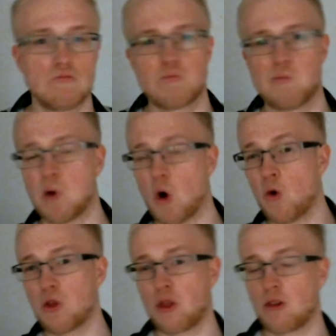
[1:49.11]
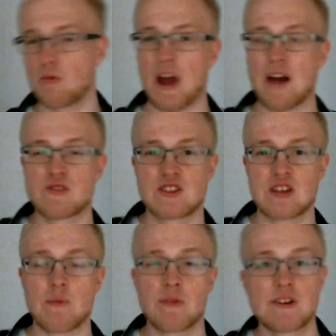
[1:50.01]
Both have
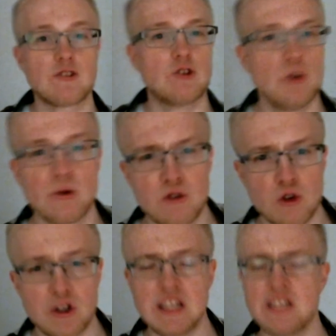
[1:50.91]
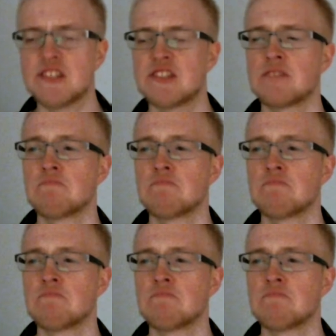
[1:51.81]
something to do with trees.